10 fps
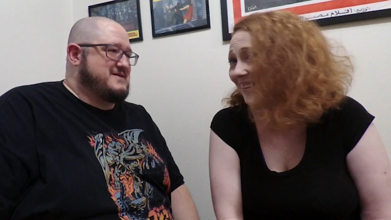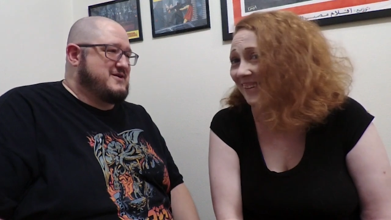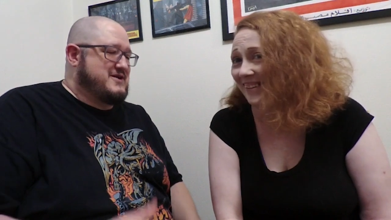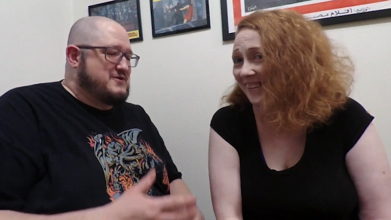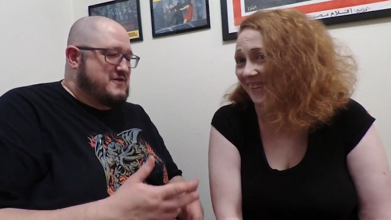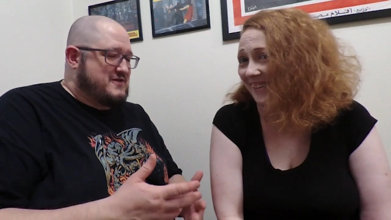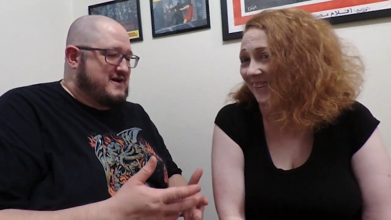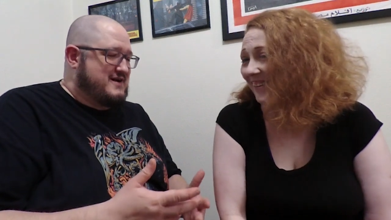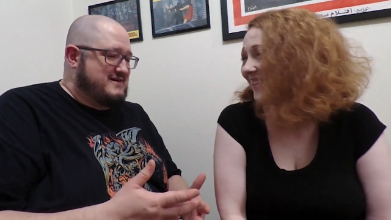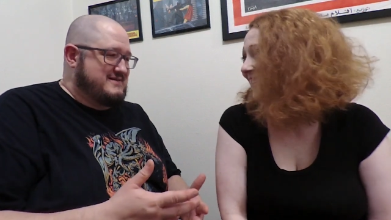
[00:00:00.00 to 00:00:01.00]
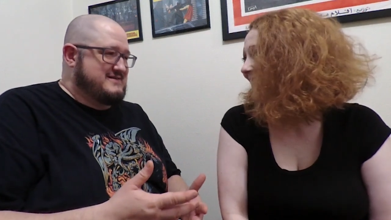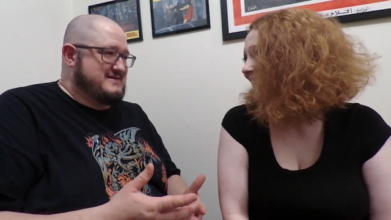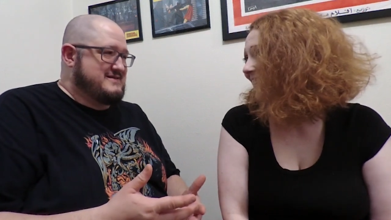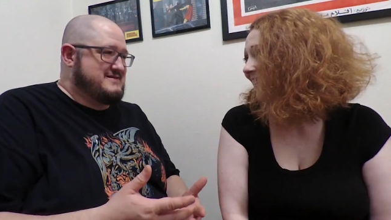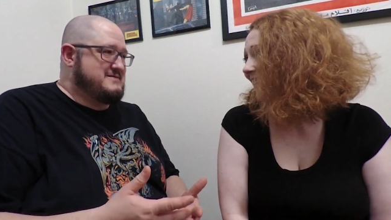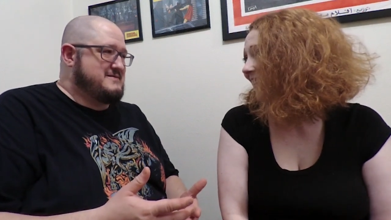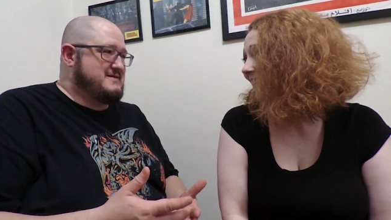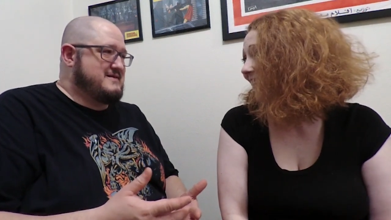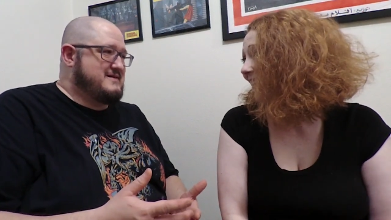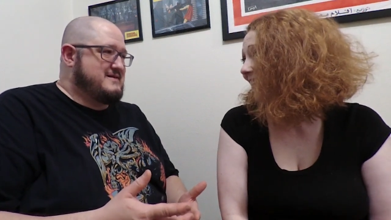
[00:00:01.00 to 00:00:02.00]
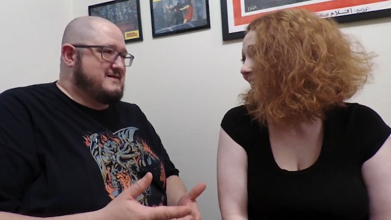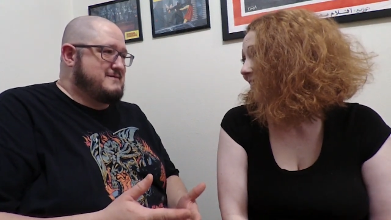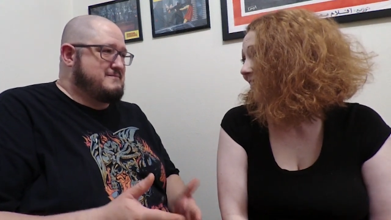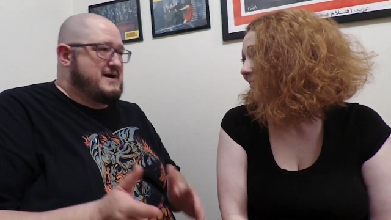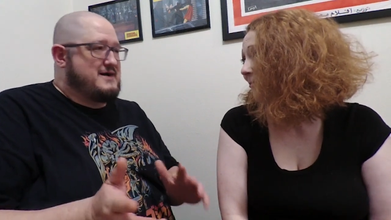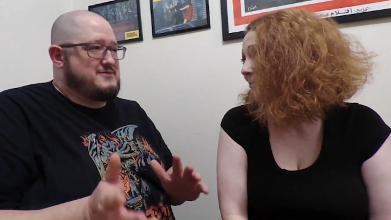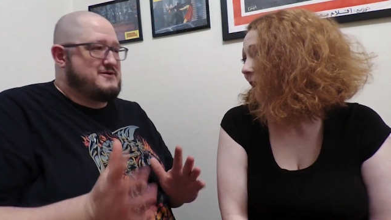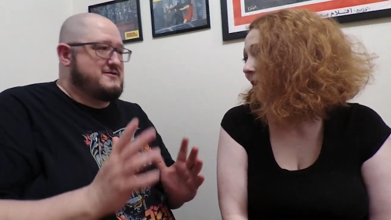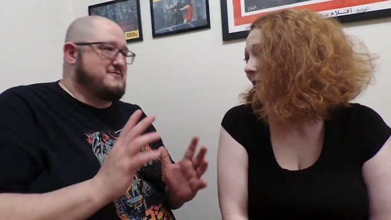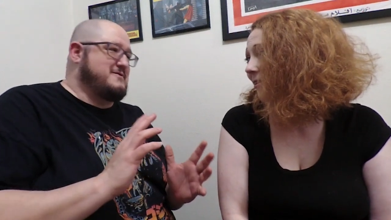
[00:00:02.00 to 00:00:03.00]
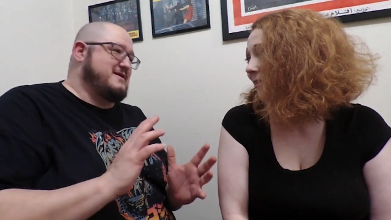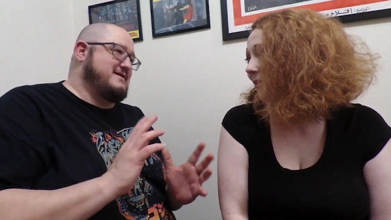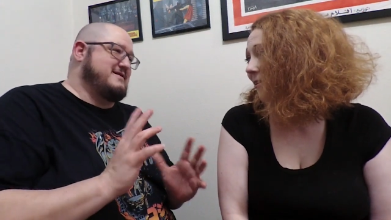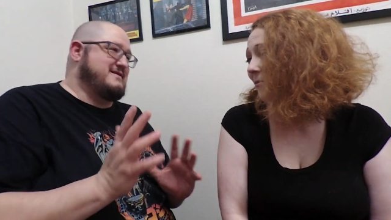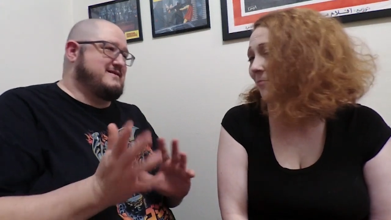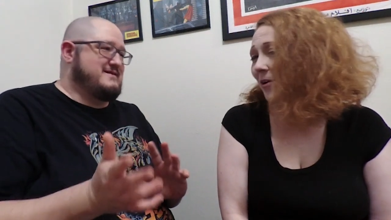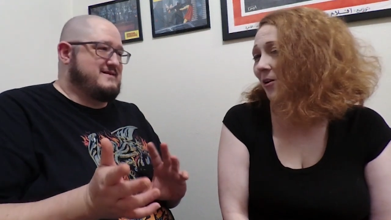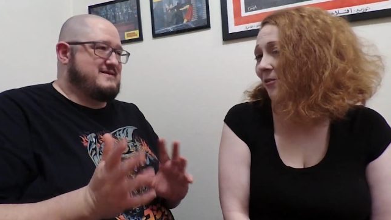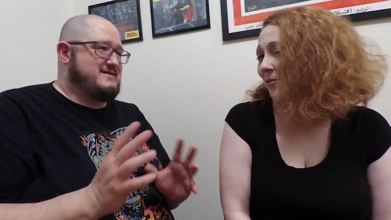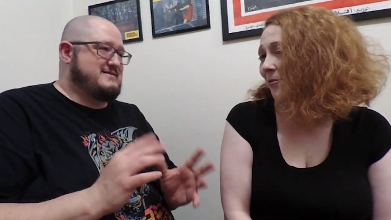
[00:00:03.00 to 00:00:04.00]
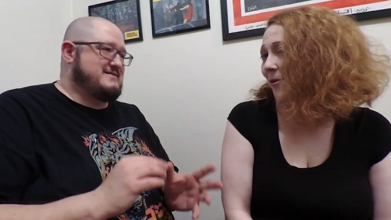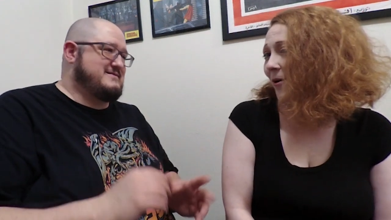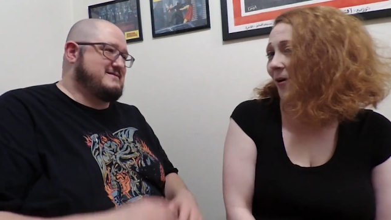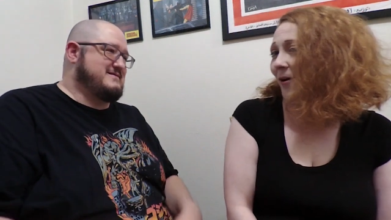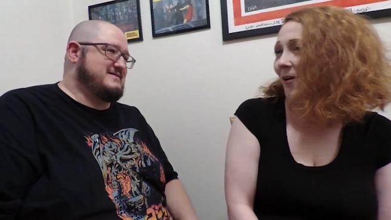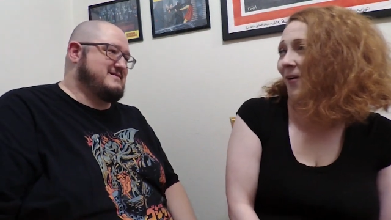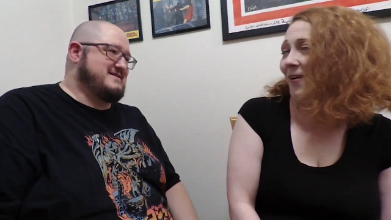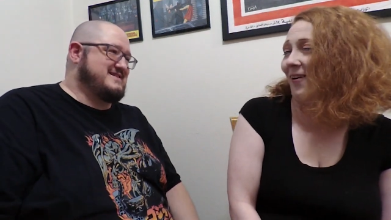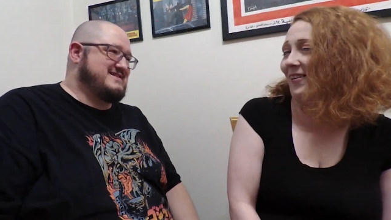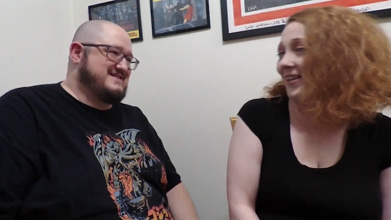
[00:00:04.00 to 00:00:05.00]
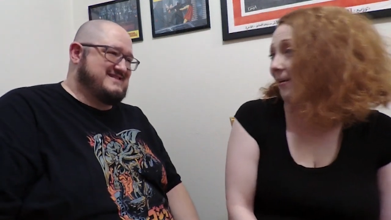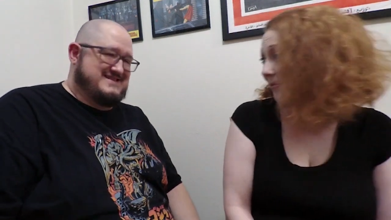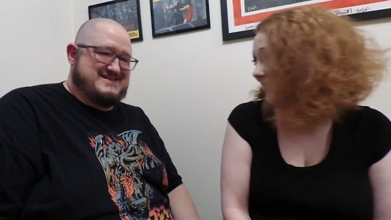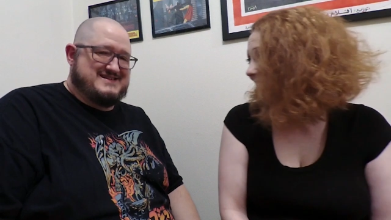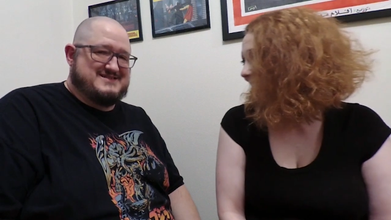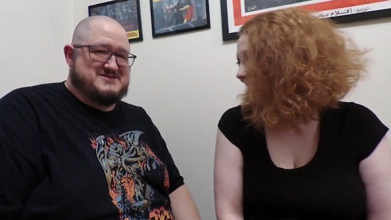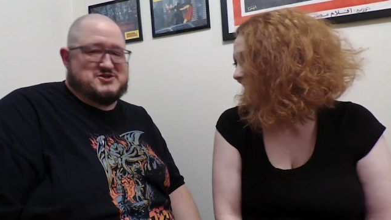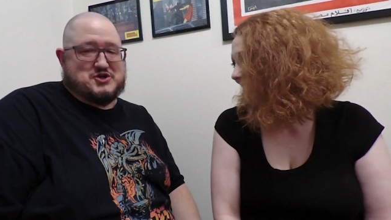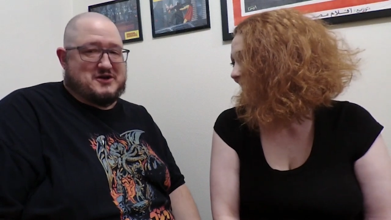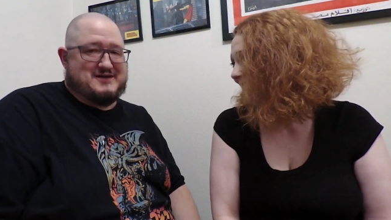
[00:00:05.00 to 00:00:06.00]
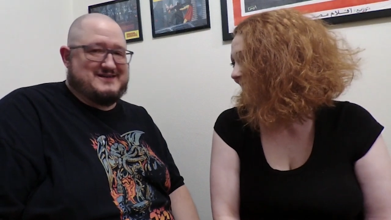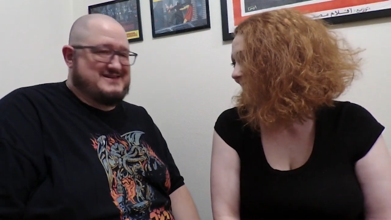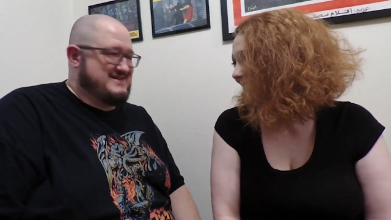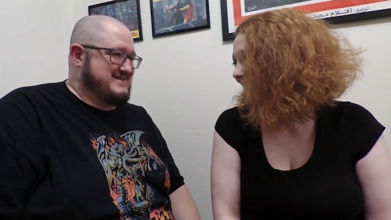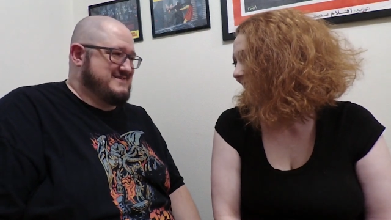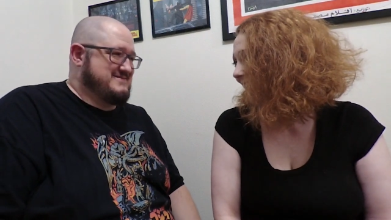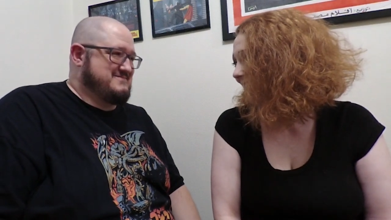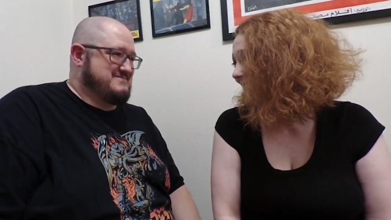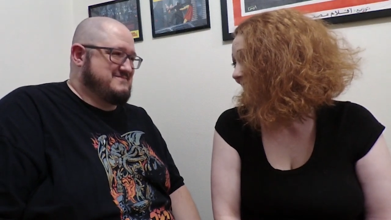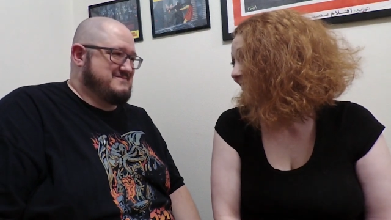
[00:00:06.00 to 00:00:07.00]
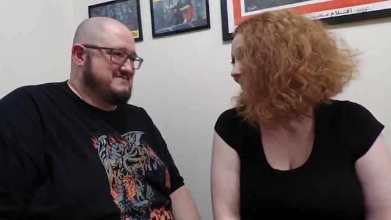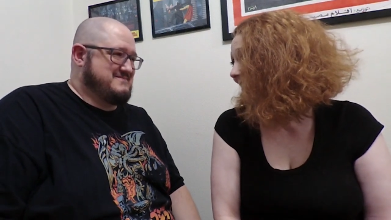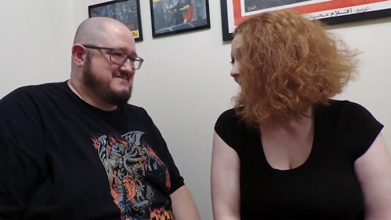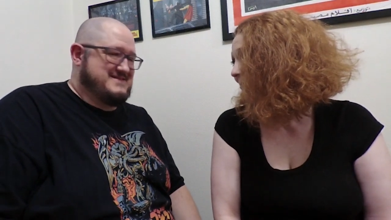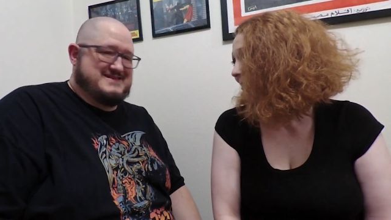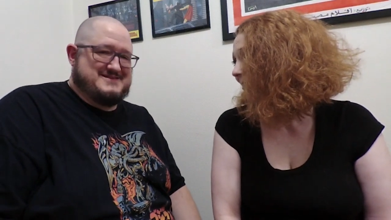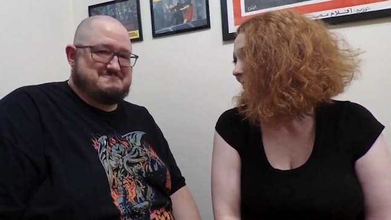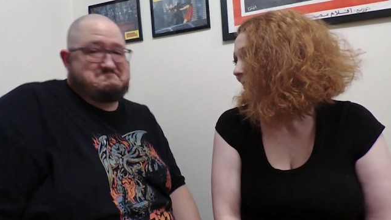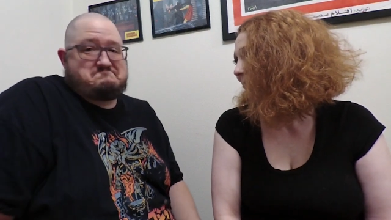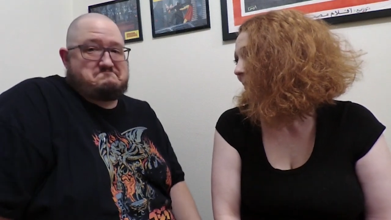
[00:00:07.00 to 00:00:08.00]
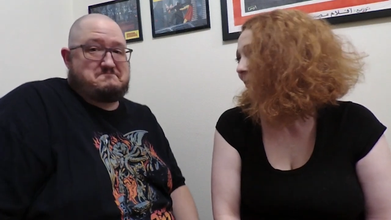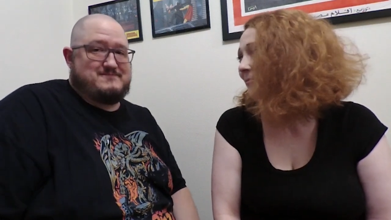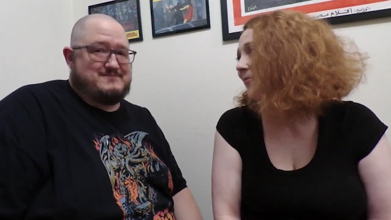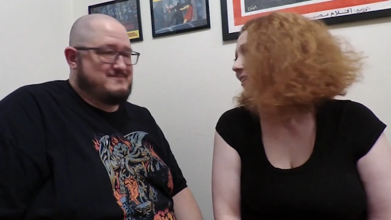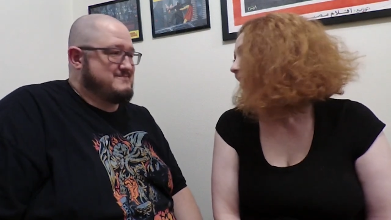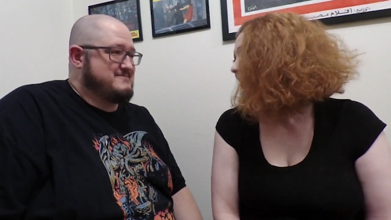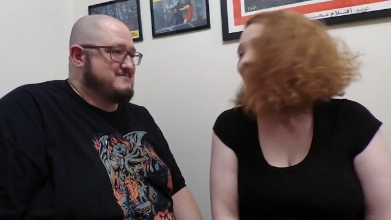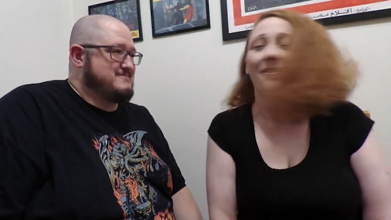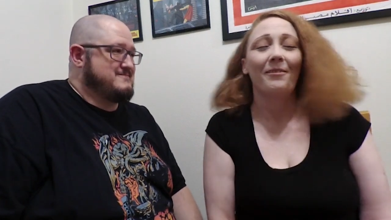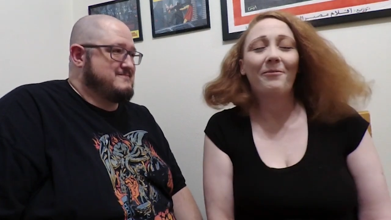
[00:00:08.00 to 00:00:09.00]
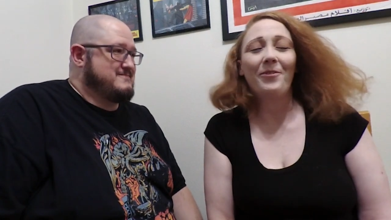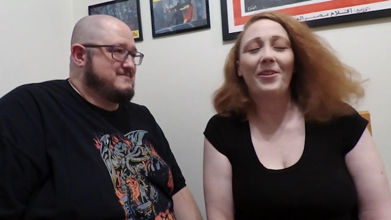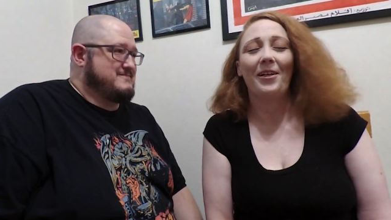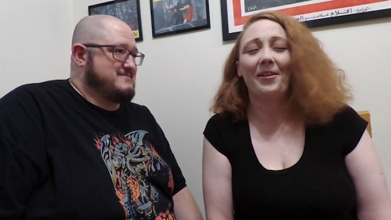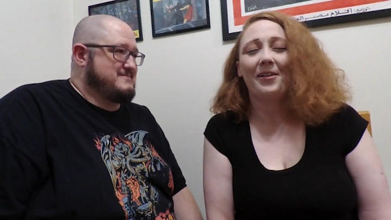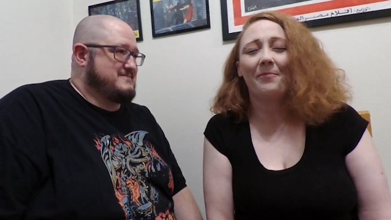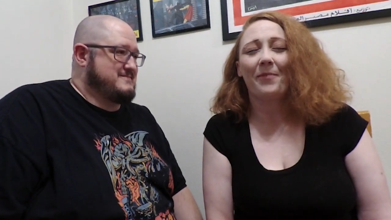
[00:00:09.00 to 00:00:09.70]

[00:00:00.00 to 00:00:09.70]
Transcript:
Speaker 1: You can do the song. Mothra. Oh,
Speaker 2: Mothra. That one? Sure. Yeah, absolutely. Well, for Derek and